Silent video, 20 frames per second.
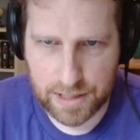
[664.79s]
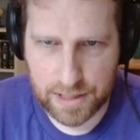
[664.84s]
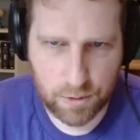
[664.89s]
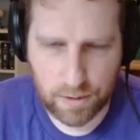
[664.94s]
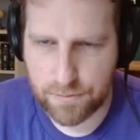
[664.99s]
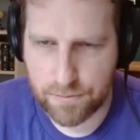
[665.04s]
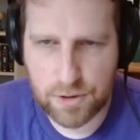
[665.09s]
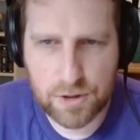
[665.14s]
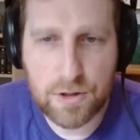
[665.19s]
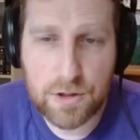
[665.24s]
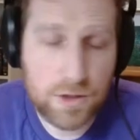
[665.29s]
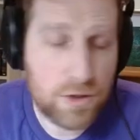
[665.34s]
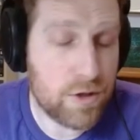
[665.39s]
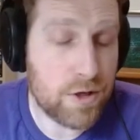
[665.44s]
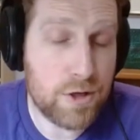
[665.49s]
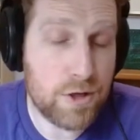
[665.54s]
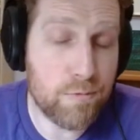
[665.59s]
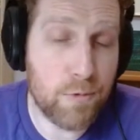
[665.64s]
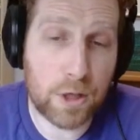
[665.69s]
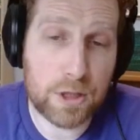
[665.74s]
So you
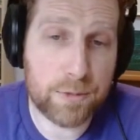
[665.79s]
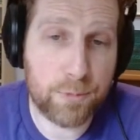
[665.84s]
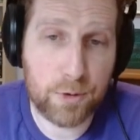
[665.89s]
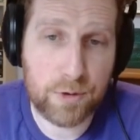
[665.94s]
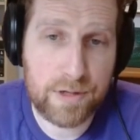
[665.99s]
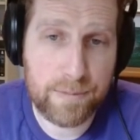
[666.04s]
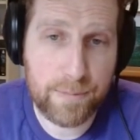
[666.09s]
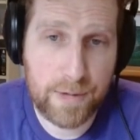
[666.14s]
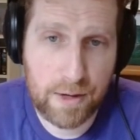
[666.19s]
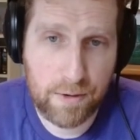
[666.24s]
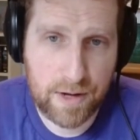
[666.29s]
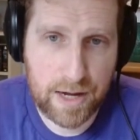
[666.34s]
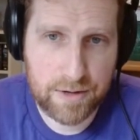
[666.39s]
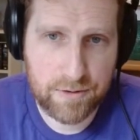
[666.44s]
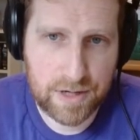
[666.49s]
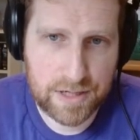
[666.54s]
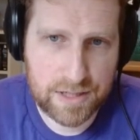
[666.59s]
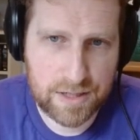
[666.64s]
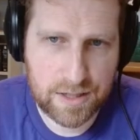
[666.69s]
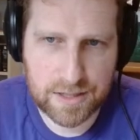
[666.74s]
can do multiple email
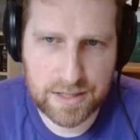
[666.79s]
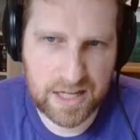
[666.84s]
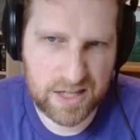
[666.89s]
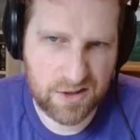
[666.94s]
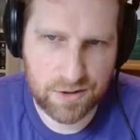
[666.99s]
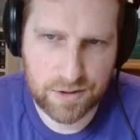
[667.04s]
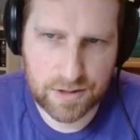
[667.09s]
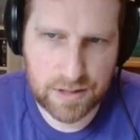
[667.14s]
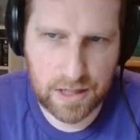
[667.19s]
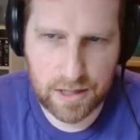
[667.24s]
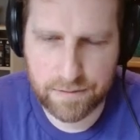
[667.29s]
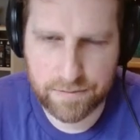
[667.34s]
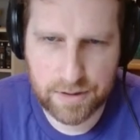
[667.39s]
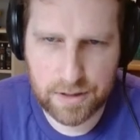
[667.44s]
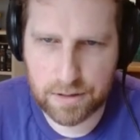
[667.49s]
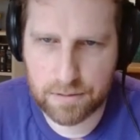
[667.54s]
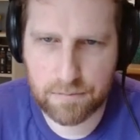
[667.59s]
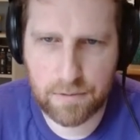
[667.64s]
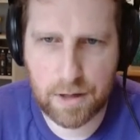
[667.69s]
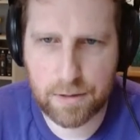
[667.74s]
addresses. That's just kind of
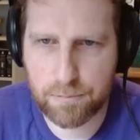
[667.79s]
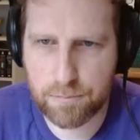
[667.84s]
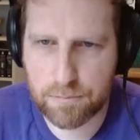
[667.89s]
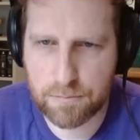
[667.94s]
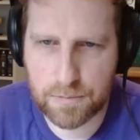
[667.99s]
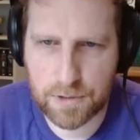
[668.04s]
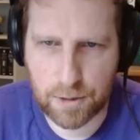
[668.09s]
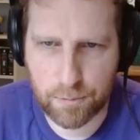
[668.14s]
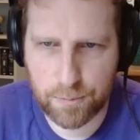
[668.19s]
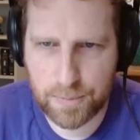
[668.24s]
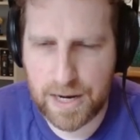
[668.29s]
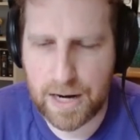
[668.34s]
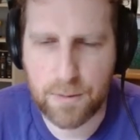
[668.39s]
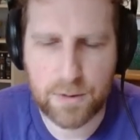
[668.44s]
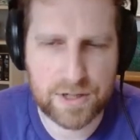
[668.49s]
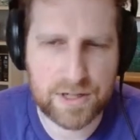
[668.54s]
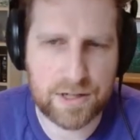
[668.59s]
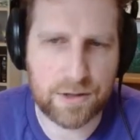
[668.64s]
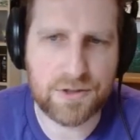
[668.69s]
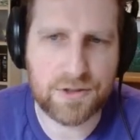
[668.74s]
a
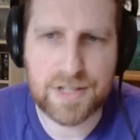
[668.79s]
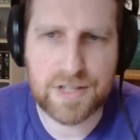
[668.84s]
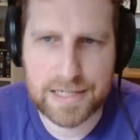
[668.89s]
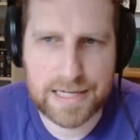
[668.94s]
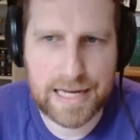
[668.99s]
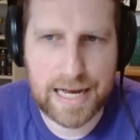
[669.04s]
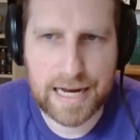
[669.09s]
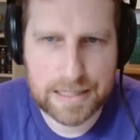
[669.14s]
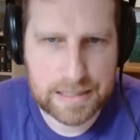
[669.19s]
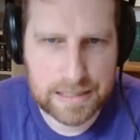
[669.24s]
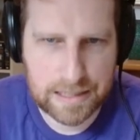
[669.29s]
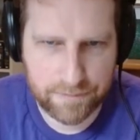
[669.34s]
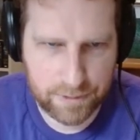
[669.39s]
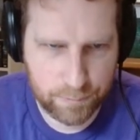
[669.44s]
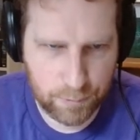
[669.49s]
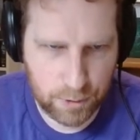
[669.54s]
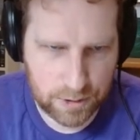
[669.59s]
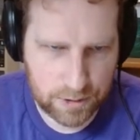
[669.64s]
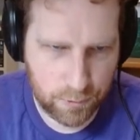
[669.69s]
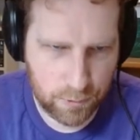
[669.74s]
PowerShell syntax to give
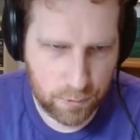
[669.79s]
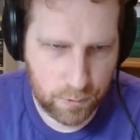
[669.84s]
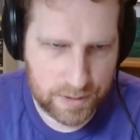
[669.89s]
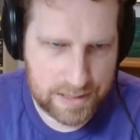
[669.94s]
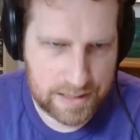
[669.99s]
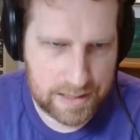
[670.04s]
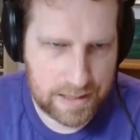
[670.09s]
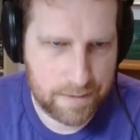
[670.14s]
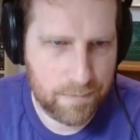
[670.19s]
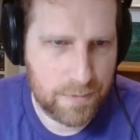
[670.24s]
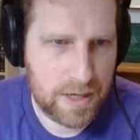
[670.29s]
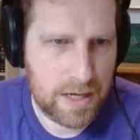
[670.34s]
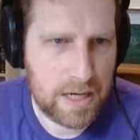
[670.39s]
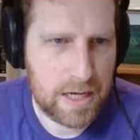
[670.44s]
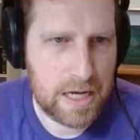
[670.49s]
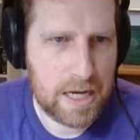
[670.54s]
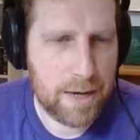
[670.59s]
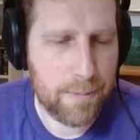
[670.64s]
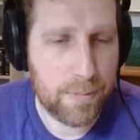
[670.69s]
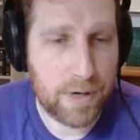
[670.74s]
it multiple ones there.
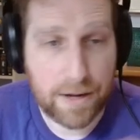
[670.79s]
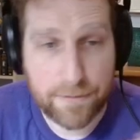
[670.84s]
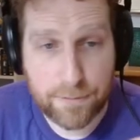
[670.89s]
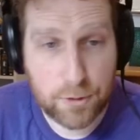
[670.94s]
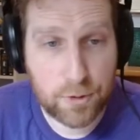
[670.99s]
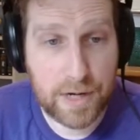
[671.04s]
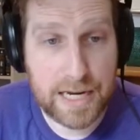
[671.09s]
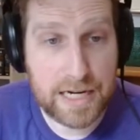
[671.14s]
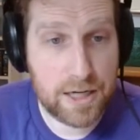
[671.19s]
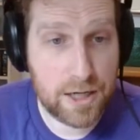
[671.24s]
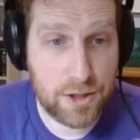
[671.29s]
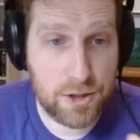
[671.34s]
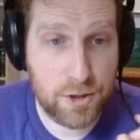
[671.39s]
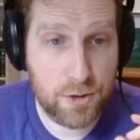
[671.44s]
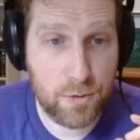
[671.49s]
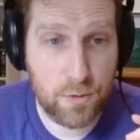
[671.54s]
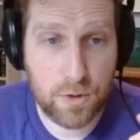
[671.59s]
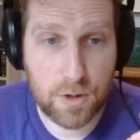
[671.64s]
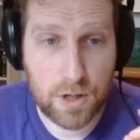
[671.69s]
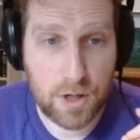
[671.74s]
But I've created a
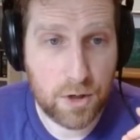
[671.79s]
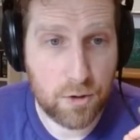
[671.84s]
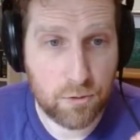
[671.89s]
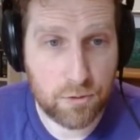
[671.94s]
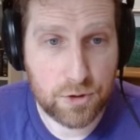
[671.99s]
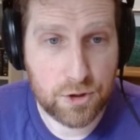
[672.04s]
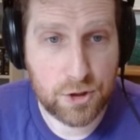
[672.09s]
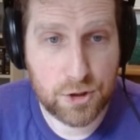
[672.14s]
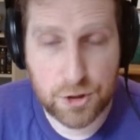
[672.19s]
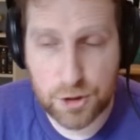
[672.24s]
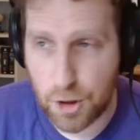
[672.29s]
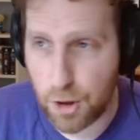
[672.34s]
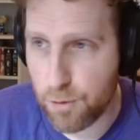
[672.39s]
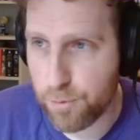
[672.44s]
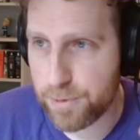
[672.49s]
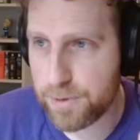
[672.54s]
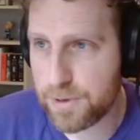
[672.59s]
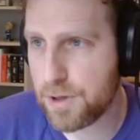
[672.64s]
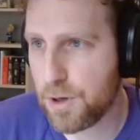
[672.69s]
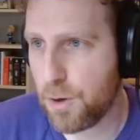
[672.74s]
new
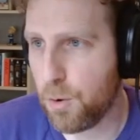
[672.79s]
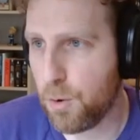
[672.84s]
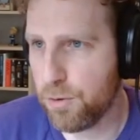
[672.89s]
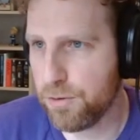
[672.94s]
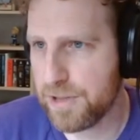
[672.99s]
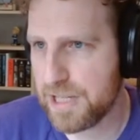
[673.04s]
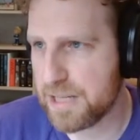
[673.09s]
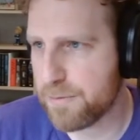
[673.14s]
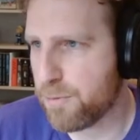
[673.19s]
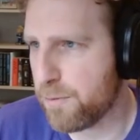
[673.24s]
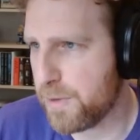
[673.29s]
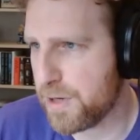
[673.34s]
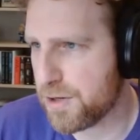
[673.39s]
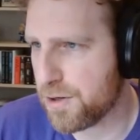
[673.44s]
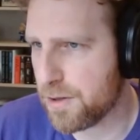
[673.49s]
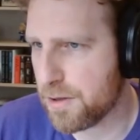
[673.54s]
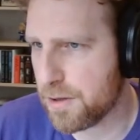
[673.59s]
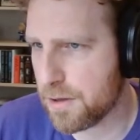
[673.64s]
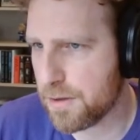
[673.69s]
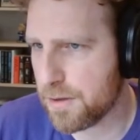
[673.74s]
scope to hold these
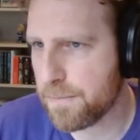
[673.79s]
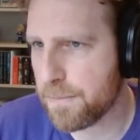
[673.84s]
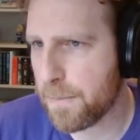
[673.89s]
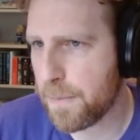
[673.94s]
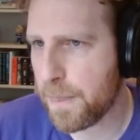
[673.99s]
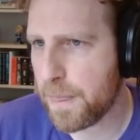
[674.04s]
permissions.